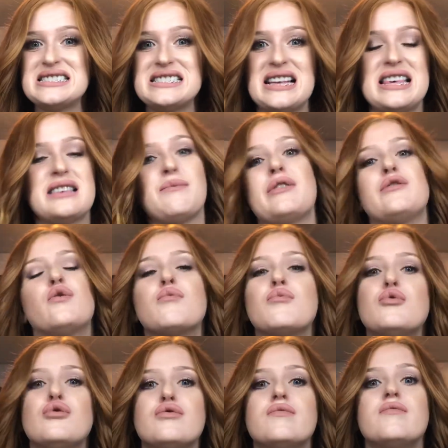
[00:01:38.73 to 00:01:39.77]
That's my
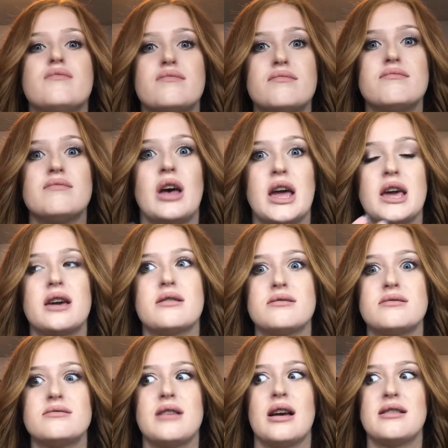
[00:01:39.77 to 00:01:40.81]
normal,
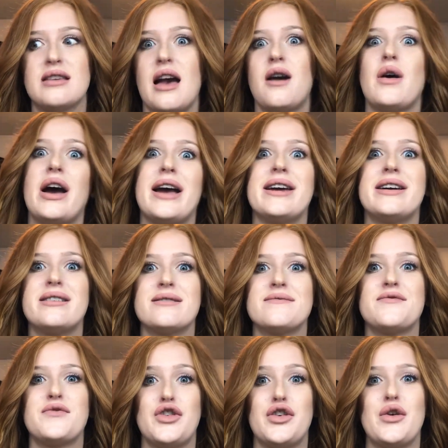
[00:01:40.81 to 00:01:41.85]
that's how I
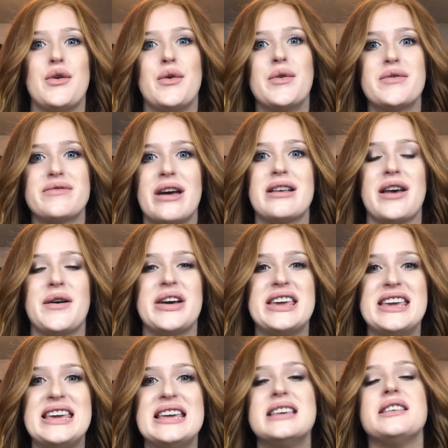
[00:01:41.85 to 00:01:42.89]
chew, that's how I
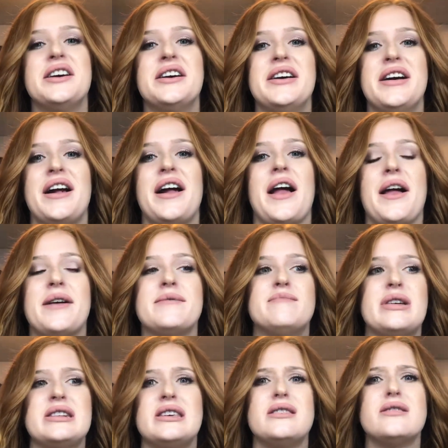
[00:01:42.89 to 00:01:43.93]
eat.
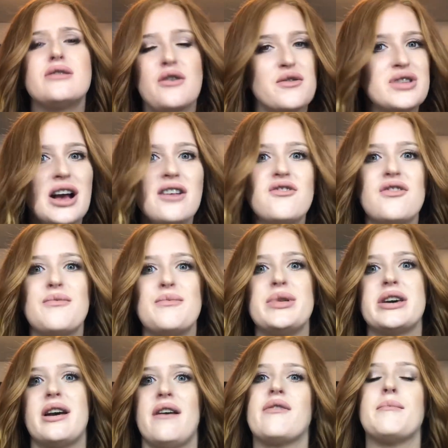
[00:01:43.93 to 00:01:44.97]
My teeth don't touch
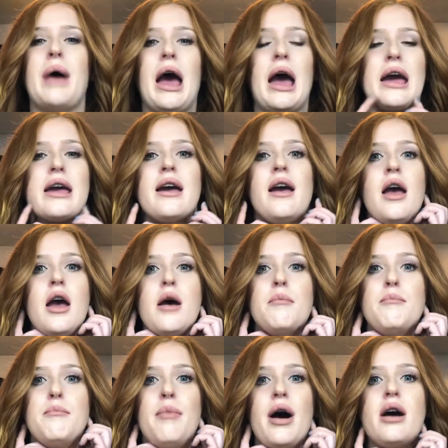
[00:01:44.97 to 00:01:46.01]
because my
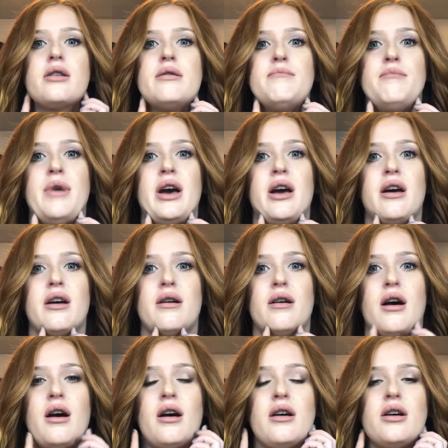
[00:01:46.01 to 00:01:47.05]
bottom
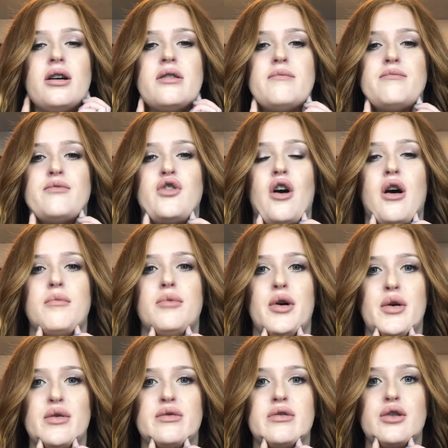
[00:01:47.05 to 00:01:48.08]

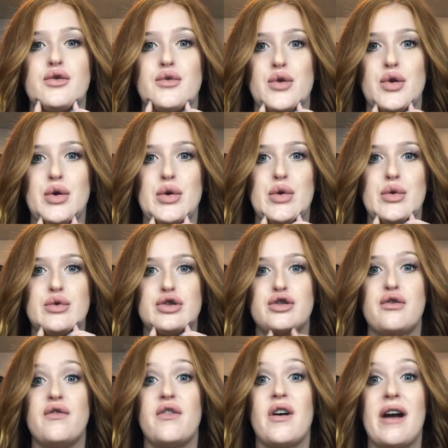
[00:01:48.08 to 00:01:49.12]
jawbone grew
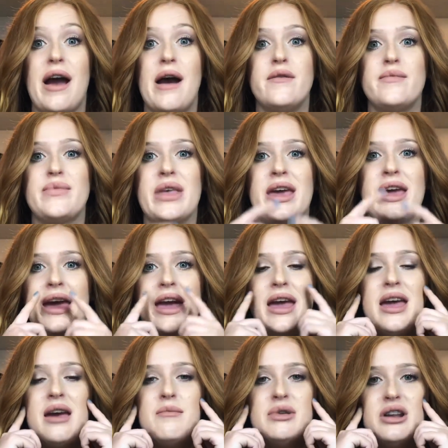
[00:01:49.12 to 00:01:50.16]
too far out,
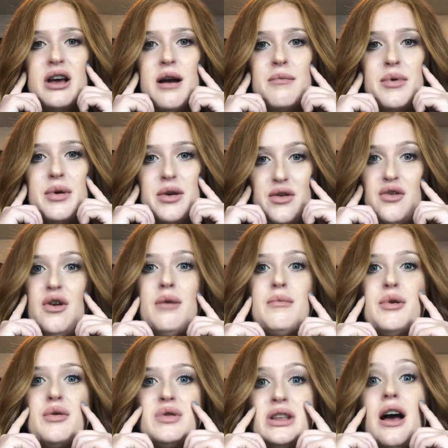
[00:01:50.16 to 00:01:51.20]
and my top
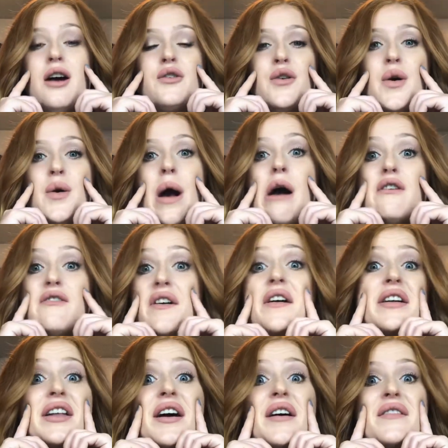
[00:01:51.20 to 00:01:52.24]
jawbone did not grow out
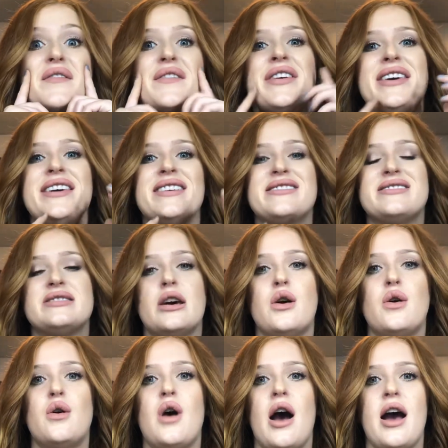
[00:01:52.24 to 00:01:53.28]
far enough.
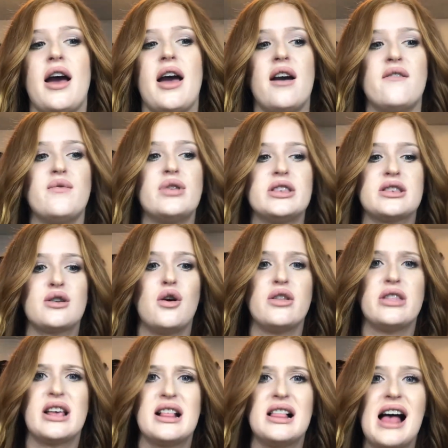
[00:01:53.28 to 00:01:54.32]
So I have what's
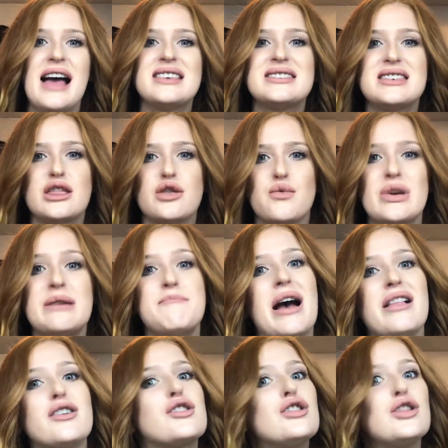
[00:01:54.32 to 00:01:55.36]
called a class 3
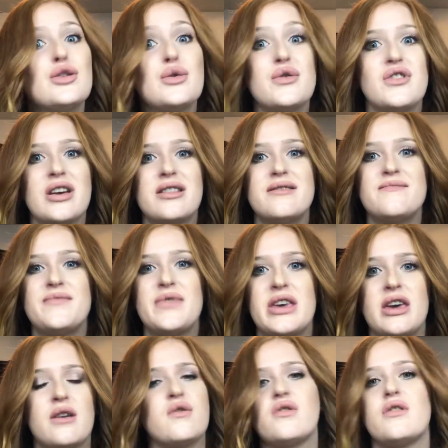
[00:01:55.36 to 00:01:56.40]
malocclusion,
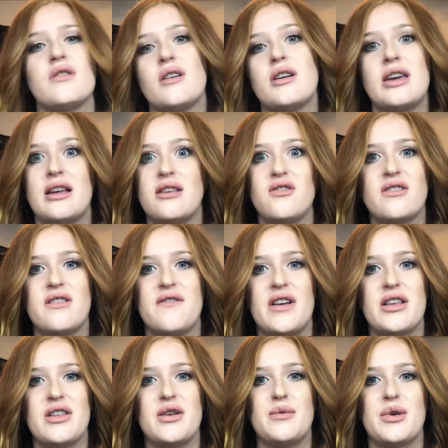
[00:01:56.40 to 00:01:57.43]
which is, again, just a
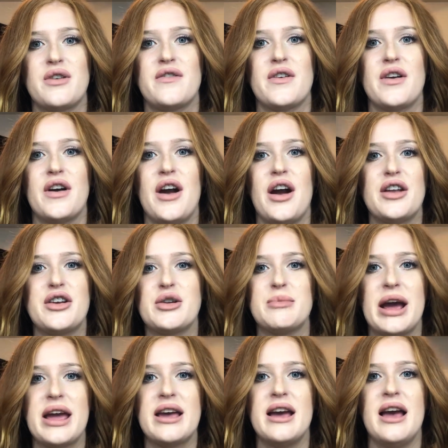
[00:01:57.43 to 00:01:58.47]
fancy word for
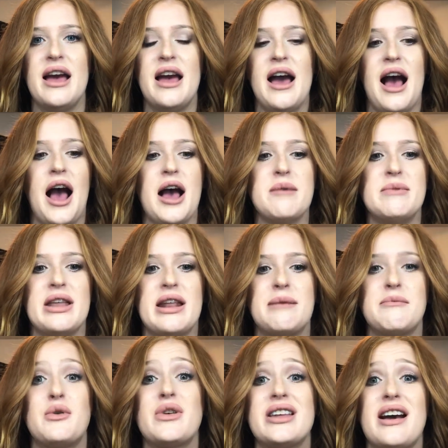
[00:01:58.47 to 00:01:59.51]
underbite. And I'm
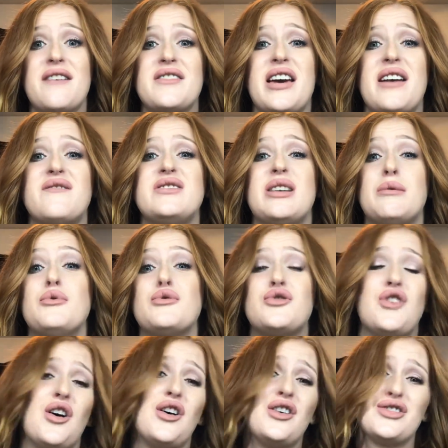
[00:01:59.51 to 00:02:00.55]
going to have double
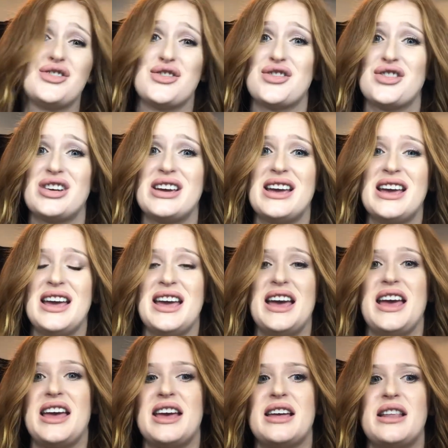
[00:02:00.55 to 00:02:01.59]
jaw surgery.
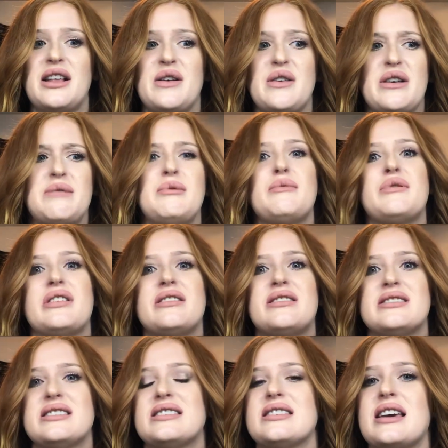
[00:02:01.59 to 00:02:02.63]
And a lot of people think
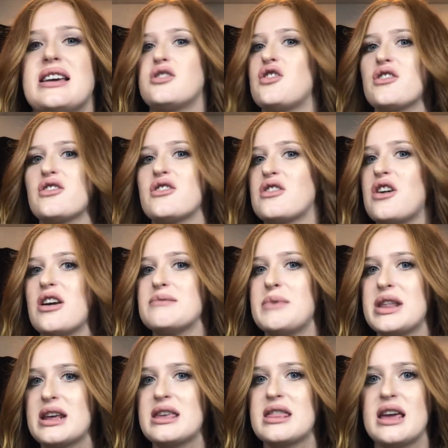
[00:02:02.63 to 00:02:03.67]
this is just a
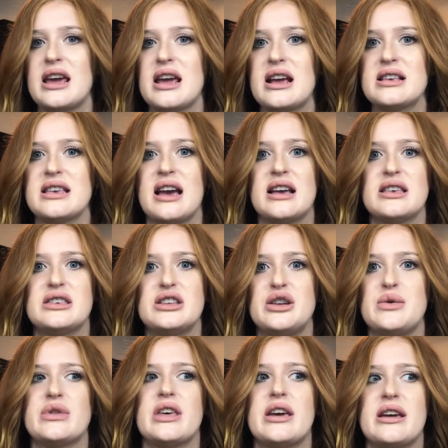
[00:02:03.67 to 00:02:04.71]
cosmetic thing because it has to do
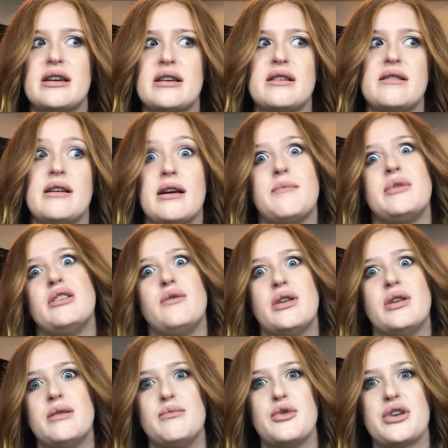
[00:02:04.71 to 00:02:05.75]
with you
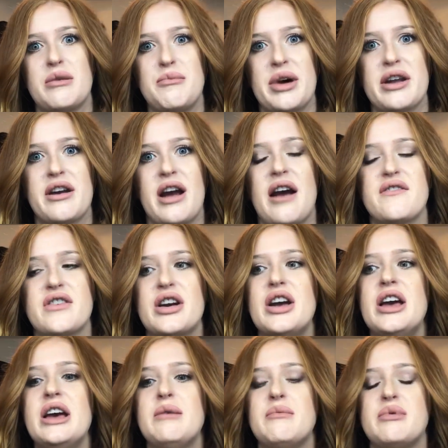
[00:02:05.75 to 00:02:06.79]
end up looking better after.
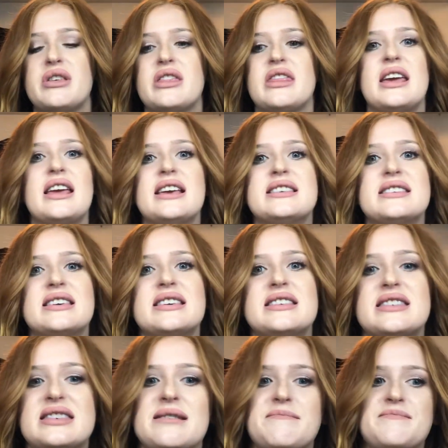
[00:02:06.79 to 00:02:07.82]
But the thing is
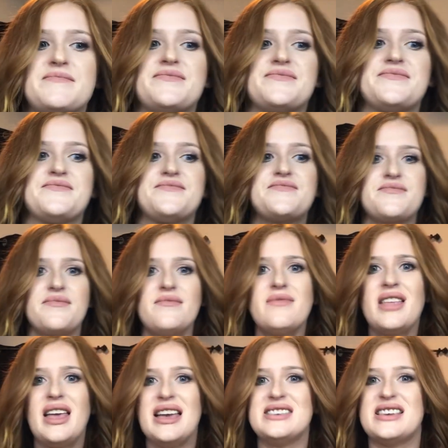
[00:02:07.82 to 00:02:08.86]
it's
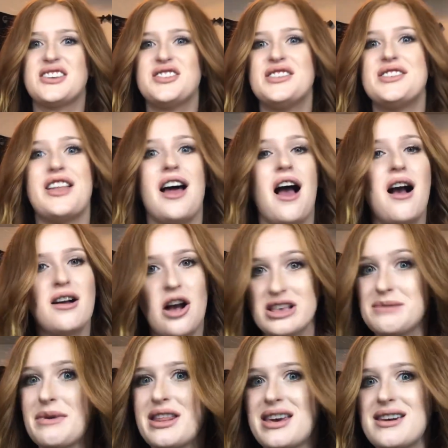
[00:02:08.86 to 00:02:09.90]
actually not
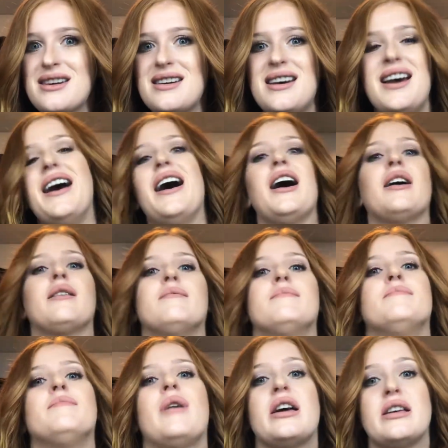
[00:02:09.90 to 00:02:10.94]
cosmetic.
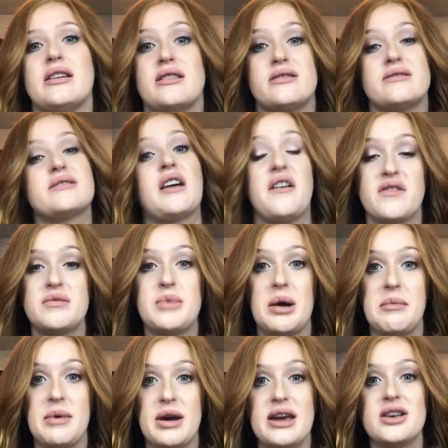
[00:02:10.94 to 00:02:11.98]
It's covered
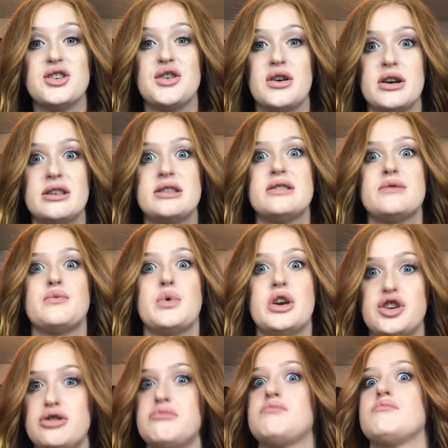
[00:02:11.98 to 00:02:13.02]
by my insurance,
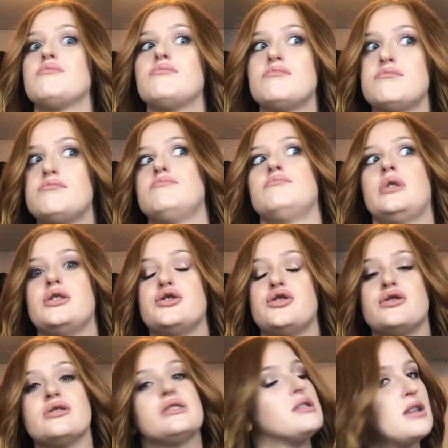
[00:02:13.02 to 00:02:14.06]
which
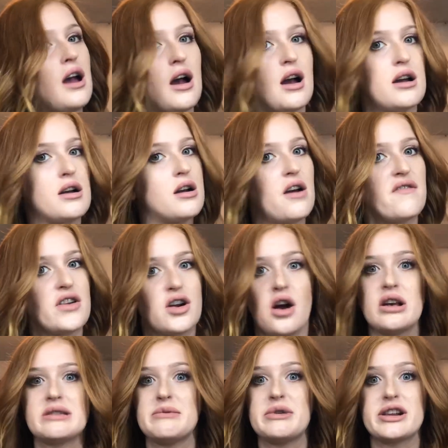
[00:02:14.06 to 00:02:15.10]
insurance does not cover
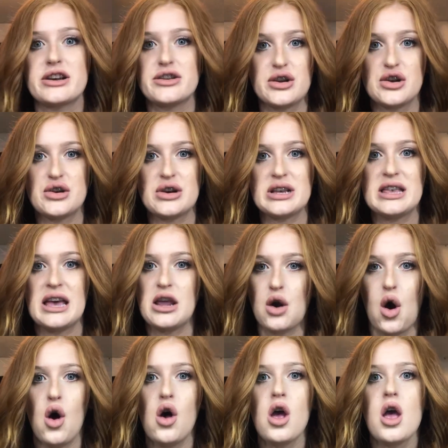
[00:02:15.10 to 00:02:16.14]
cosmetic surgeries at
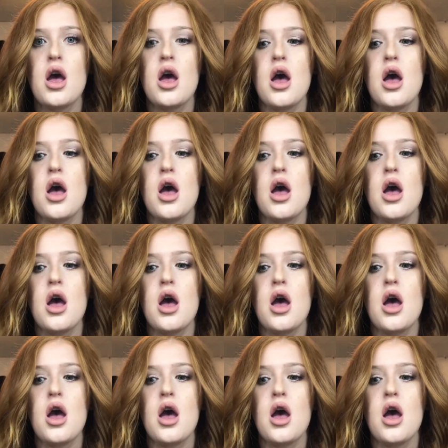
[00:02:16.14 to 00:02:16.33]
all.